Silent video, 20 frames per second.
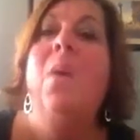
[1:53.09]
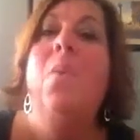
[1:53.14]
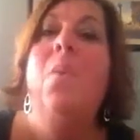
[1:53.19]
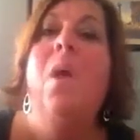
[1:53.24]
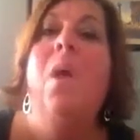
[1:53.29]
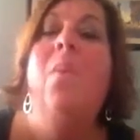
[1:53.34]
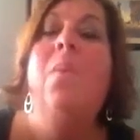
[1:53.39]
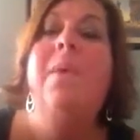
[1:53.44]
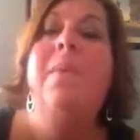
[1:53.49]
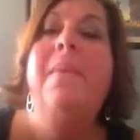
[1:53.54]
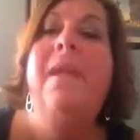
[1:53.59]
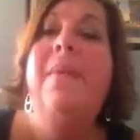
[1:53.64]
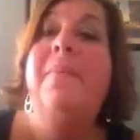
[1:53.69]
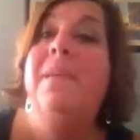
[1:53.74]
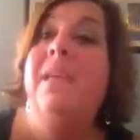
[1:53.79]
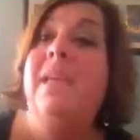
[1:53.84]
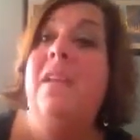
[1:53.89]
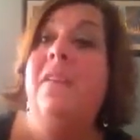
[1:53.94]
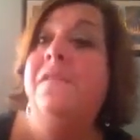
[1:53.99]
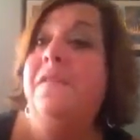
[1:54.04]
While we may
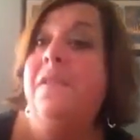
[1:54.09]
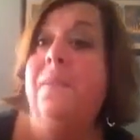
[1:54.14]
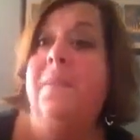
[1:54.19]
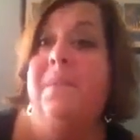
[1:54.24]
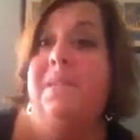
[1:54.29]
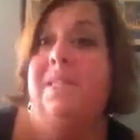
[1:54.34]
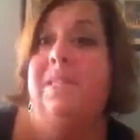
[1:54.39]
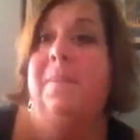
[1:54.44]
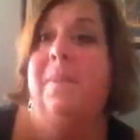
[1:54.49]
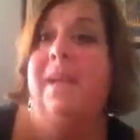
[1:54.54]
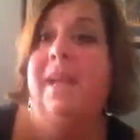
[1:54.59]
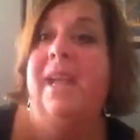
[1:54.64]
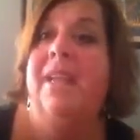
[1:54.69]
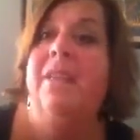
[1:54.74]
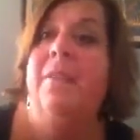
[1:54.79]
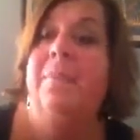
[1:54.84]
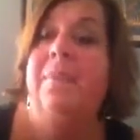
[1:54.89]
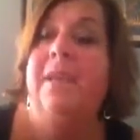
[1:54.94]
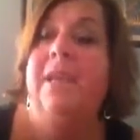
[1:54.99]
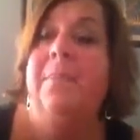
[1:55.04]
be influenced by
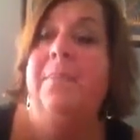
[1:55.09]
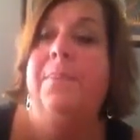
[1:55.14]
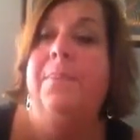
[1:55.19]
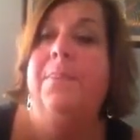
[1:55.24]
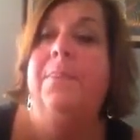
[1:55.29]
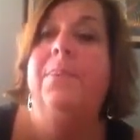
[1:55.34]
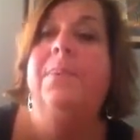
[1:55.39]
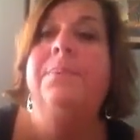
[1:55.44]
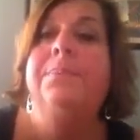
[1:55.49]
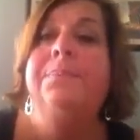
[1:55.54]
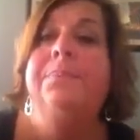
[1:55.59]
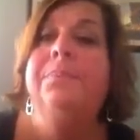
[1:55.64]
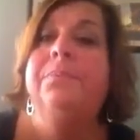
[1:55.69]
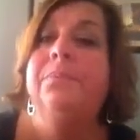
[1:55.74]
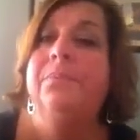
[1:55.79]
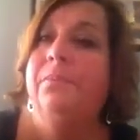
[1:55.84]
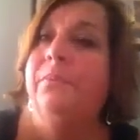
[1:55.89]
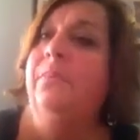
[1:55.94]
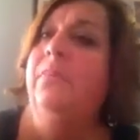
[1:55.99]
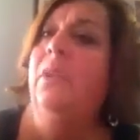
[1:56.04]
other people,
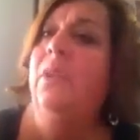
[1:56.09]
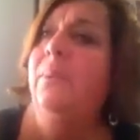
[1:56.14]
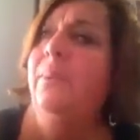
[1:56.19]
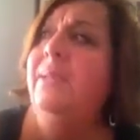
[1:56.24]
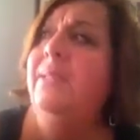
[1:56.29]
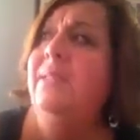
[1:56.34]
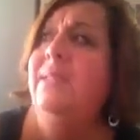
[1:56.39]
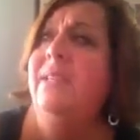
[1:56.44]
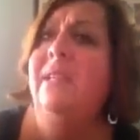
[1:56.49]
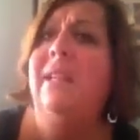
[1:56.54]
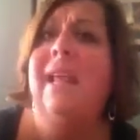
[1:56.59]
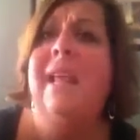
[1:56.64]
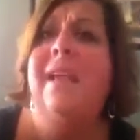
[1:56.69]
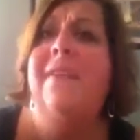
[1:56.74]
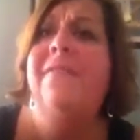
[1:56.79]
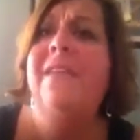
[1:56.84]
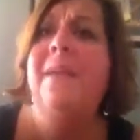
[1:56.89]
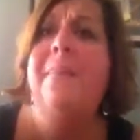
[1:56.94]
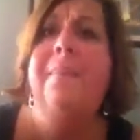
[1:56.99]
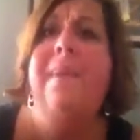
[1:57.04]
we still
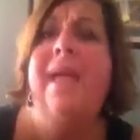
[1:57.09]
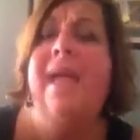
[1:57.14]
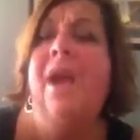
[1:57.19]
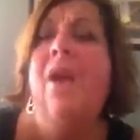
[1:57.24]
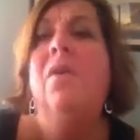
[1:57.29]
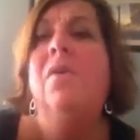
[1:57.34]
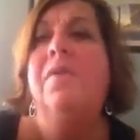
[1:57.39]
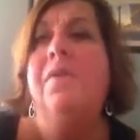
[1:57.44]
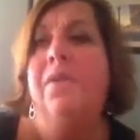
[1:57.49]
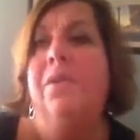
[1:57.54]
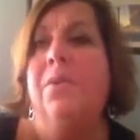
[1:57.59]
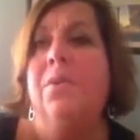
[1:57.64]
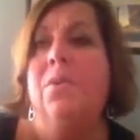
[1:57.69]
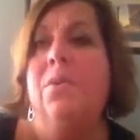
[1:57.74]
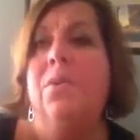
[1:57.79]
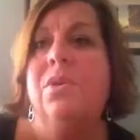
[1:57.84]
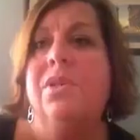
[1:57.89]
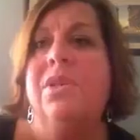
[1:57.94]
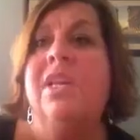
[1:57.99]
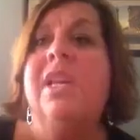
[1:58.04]
have that power of
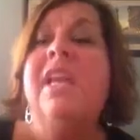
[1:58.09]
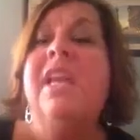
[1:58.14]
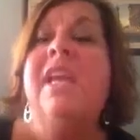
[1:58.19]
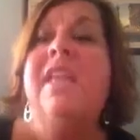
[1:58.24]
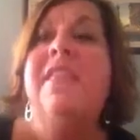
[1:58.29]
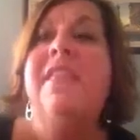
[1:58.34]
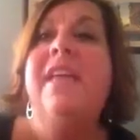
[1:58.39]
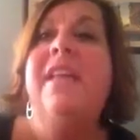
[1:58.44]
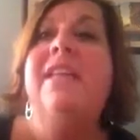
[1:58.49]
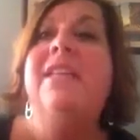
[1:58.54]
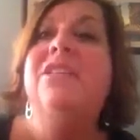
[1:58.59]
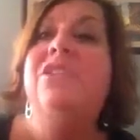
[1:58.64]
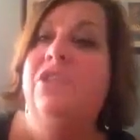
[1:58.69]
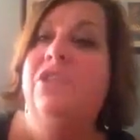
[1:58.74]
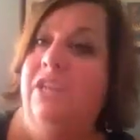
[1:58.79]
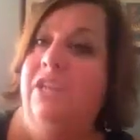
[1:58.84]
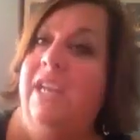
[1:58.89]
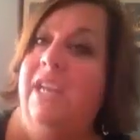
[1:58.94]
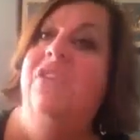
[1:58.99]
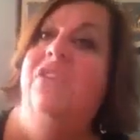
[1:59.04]
thought that is
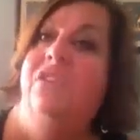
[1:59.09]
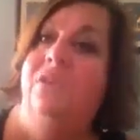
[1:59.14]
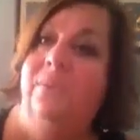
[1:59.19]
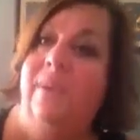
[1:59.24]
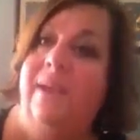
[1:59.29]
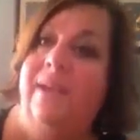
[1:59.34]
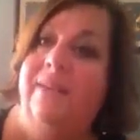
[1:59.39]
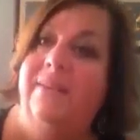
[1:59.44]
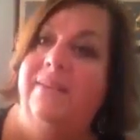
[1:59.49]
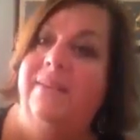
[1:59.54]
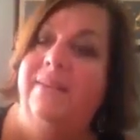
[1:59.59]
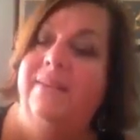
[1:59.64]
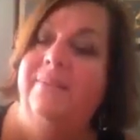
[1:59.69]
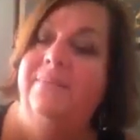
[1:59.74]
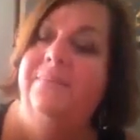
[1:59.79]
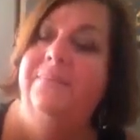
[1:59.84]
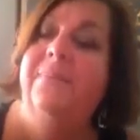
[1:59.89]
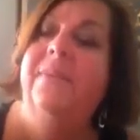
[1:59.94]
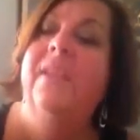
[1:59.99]
unique to us.